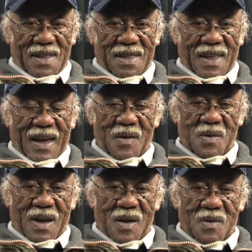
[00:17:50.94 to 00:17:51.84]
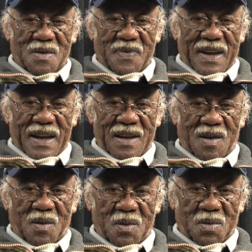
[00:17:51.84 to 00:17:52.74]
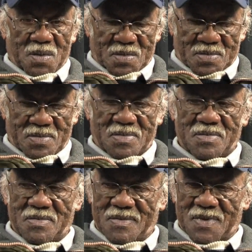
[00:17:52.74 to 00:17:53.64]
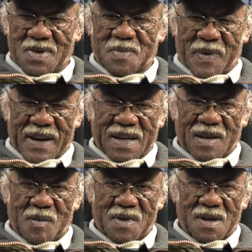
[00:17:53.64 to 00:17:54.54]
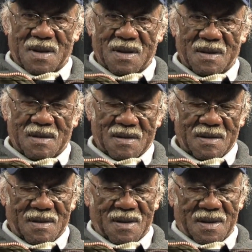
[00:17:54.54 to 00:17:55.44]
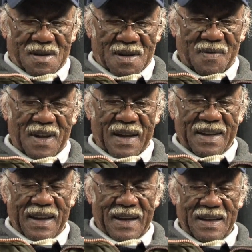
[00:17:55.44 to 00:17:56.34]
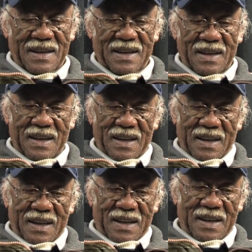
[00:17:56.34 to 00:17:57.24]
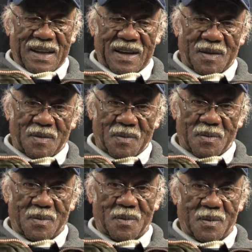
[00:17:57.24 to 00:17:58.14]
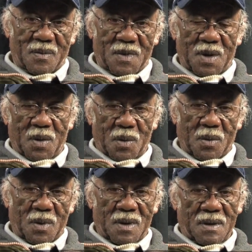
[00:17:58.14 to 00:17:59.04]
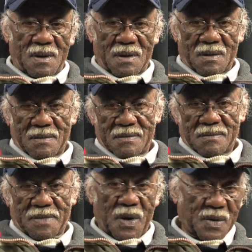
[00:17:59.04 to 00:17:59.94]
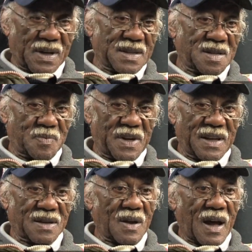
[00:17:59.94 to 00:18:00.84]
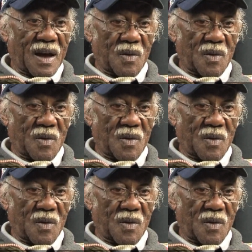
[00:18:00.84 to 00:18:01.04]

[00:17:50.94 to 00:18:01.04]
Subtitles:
that was fine. You know, you respect him and stuff like that, and then you know. Broadcast his business, how he